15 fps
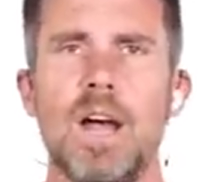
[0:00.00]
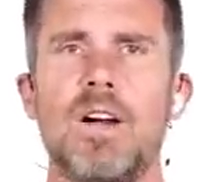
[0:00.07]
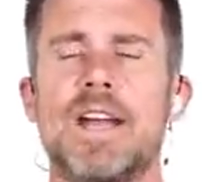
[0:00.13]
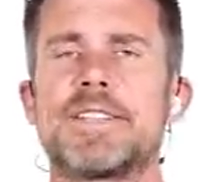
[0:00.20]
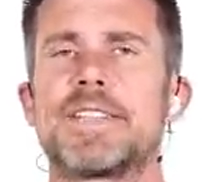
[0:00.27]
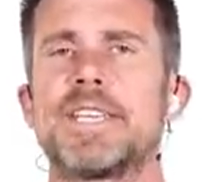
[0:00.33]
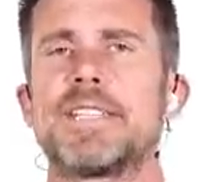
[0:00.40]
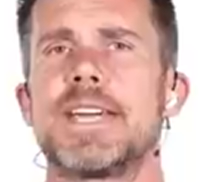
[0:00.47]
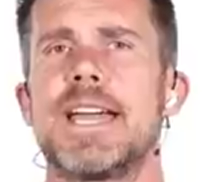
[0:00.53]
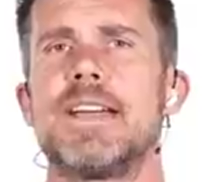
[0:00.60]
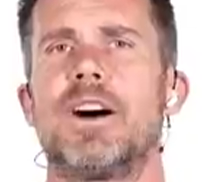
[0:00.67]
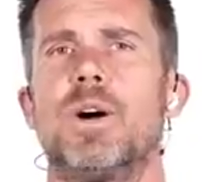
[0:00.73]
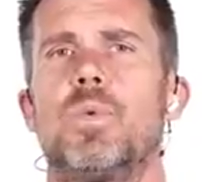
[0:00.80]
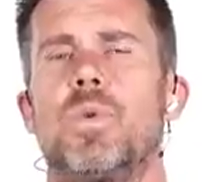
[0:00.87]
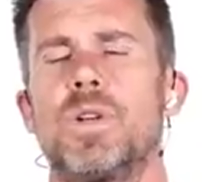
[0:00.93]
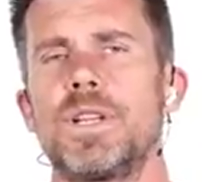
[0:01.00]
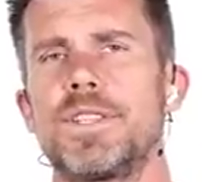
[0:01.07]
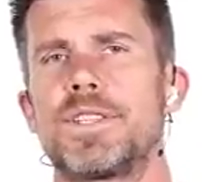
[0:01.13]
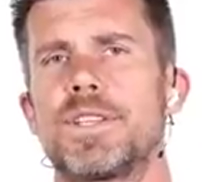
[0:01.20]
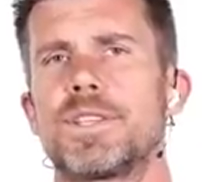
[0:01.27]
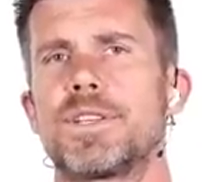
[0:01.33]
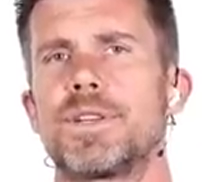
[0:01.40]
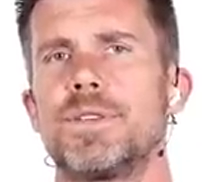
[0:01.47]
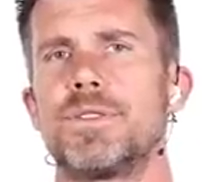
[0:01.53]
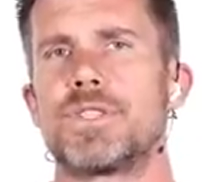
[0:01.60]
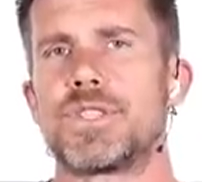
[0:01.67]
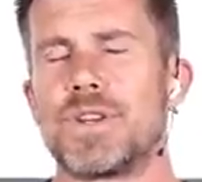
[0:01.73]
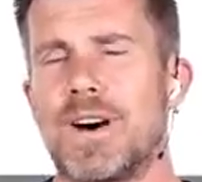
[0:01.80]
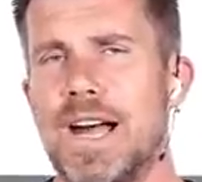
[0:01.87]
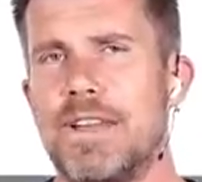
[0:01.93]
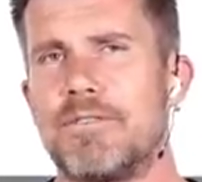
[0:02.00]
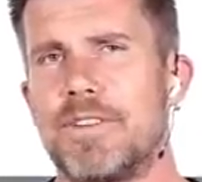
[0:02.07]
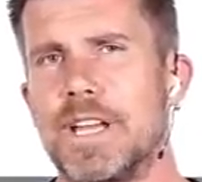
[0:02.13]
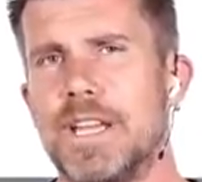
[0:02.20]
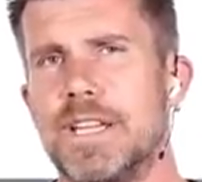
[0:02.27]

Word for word: All right, today I wanted to dive